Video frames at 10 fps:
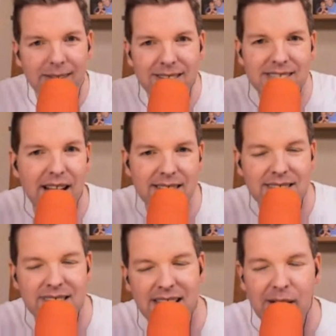as
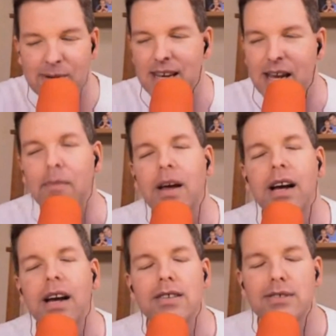SD Guy would say.
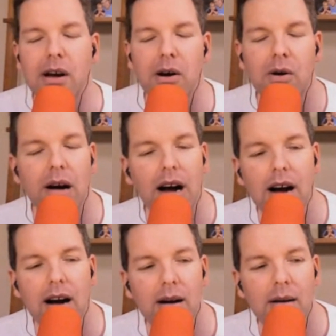So
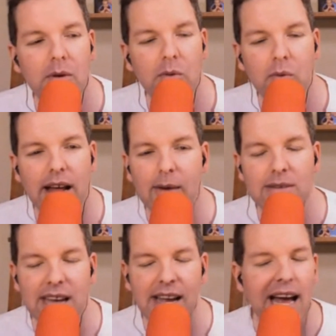I
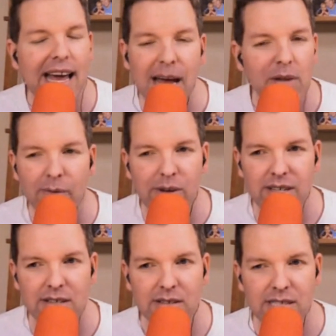was like, I can't believe we
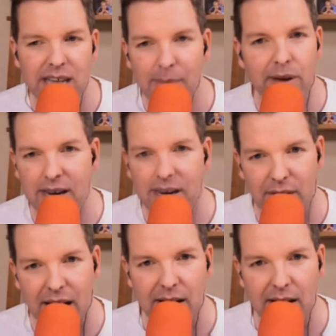didn't tape any of that.